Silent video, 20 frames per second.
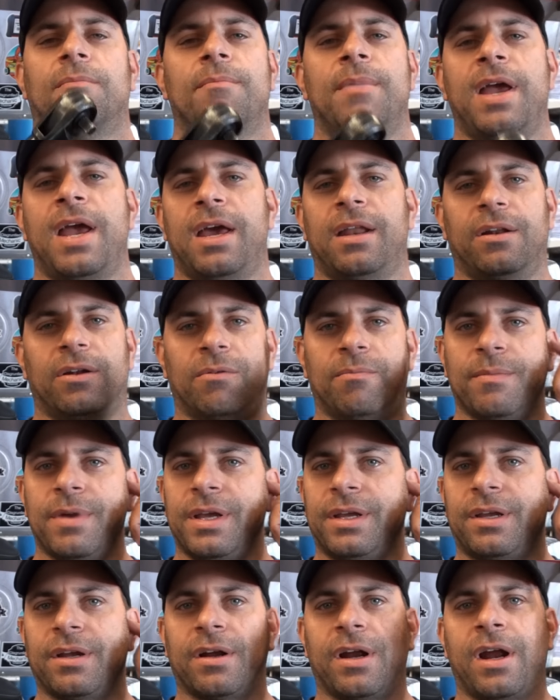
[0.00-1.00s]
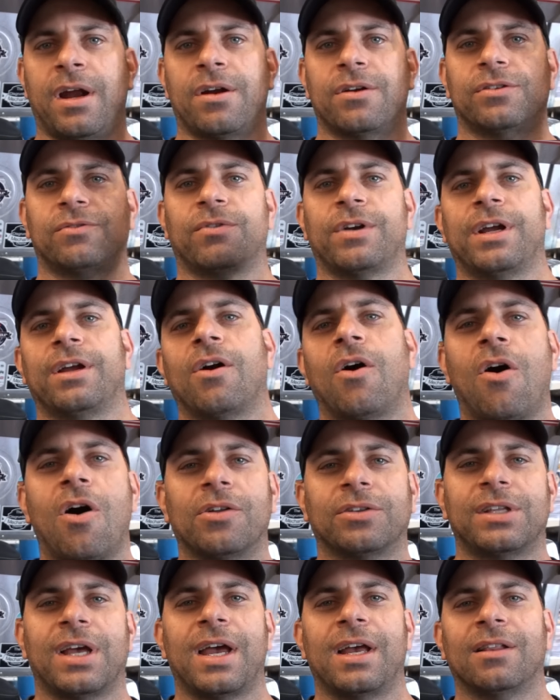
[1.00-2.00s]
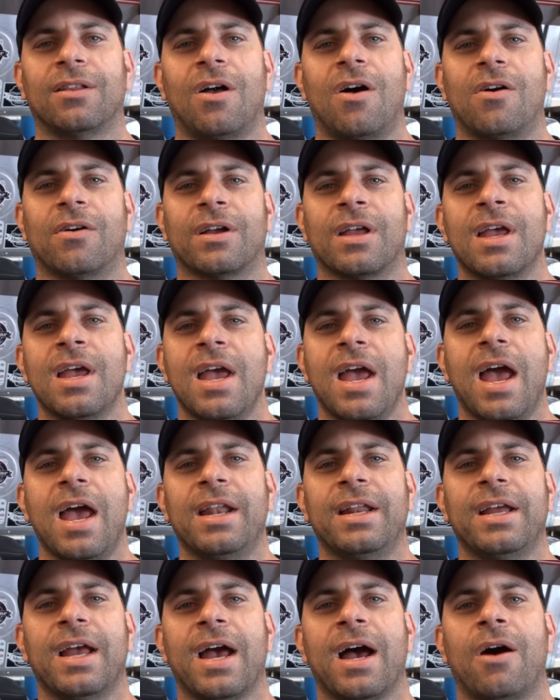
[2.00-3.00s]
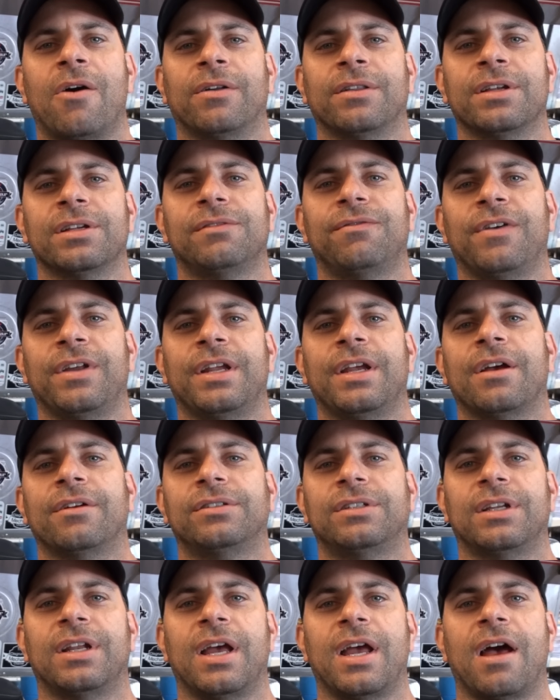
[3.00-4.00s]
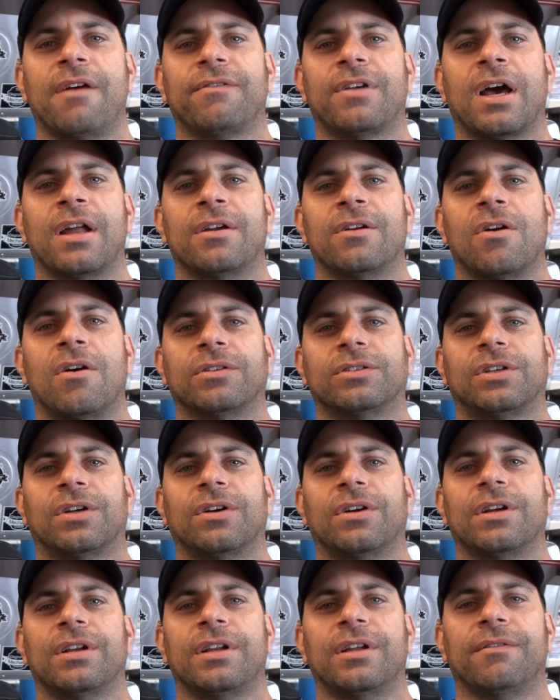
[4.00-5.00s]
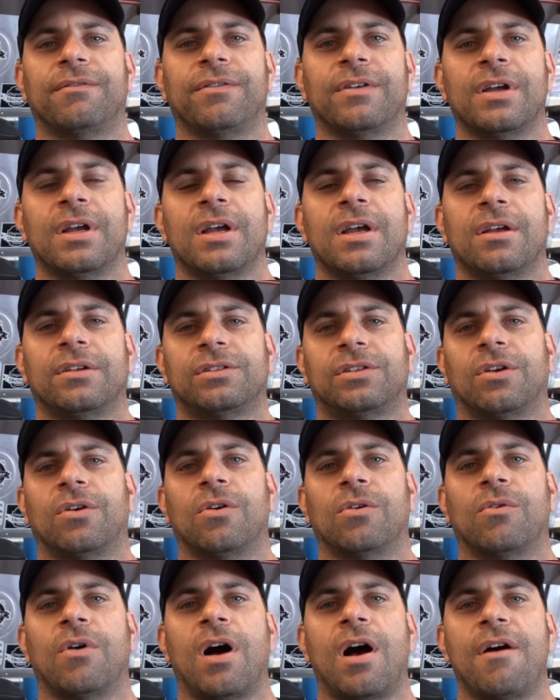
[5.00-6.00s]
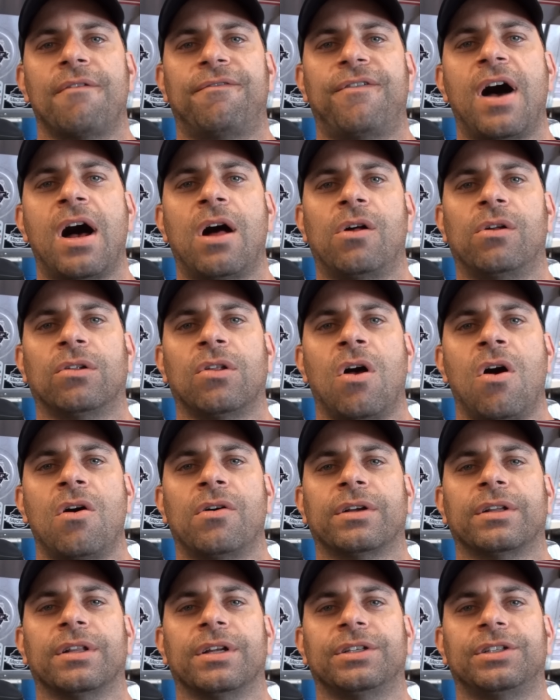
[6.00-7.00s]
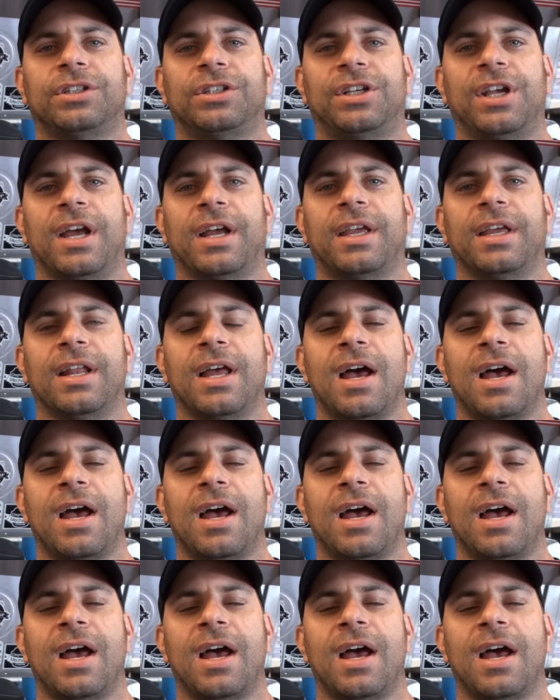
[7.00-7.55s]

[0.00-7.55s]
Man, it'll make your ears ring all day long. Anyhow, in this video today, I've got an alternative. So follow along and let's check it